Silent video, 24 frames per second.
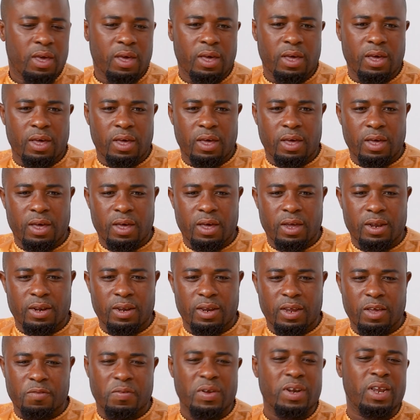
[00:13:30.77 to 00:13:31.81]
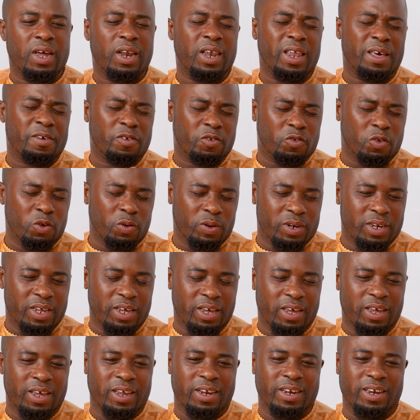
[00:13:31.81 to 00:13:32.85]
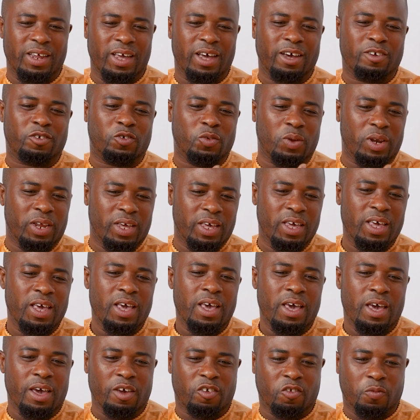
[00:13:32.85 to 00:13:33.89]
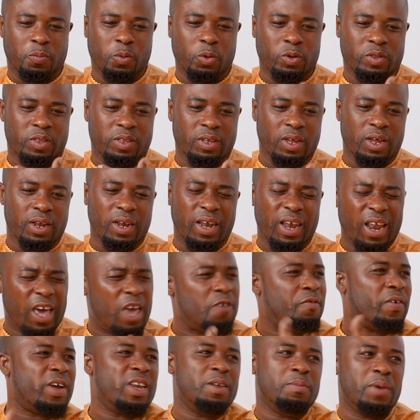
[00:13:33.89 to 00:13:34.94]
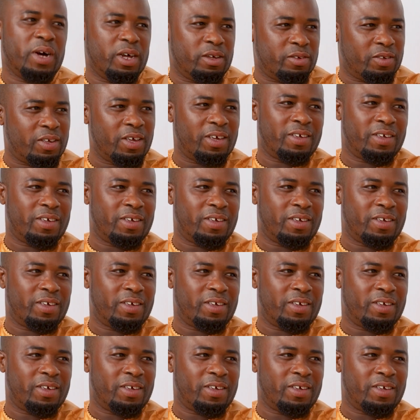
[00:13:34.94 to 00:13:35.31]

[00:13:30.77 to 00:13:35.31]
And even that livestock, they actually export live animals.